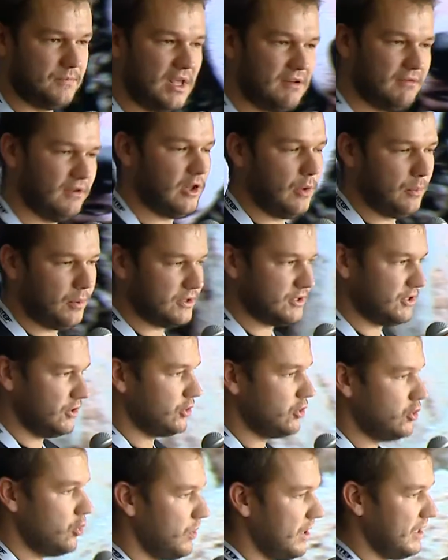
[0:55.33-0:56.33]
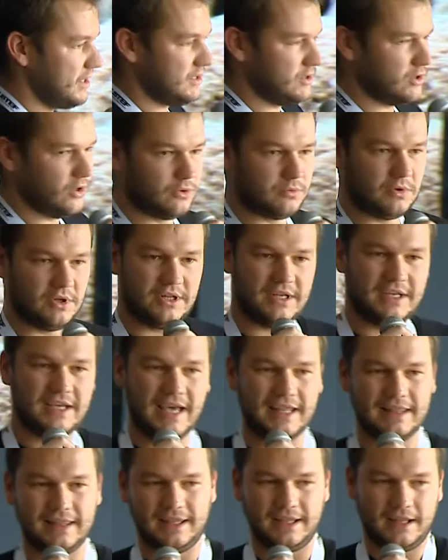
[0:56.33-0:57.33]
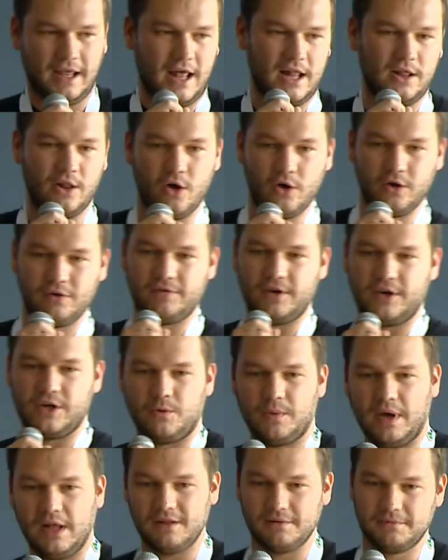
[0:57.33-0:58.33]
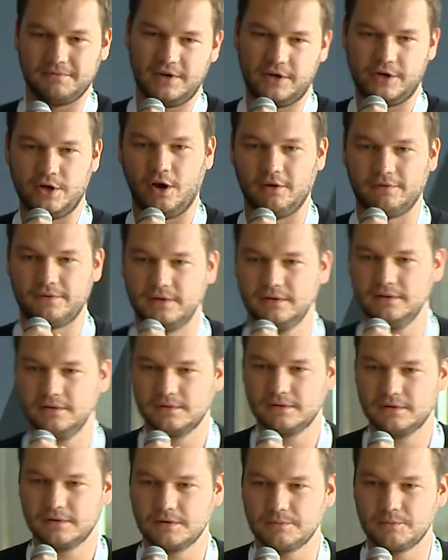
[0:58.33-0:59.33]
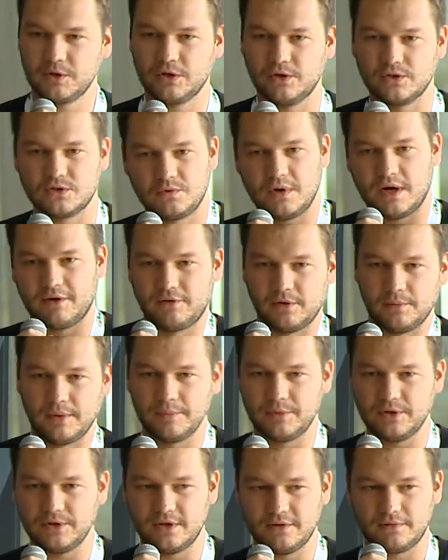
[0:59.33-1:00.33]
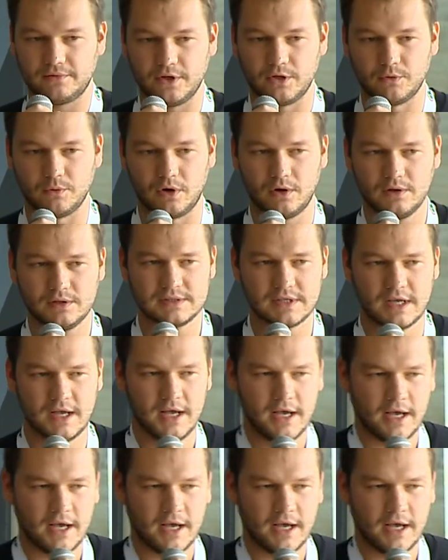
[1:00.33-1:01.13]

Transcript: Developers and QAs don't really get along very well very often because we are from a bit different worlds.